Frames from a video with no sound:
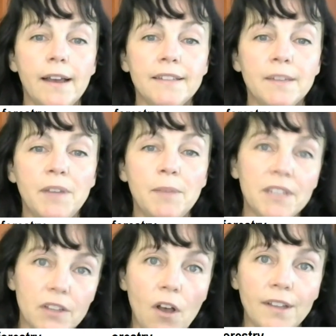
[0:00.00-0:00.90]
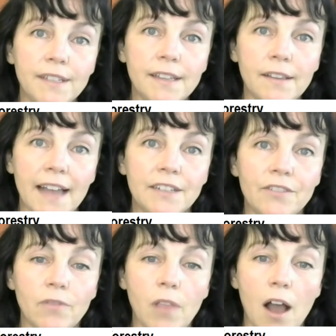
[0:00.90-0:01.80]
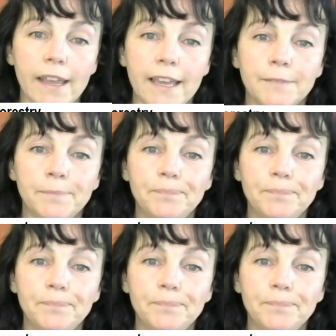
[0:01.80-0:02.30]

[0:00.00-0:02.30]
Sometimes it's called selective logging.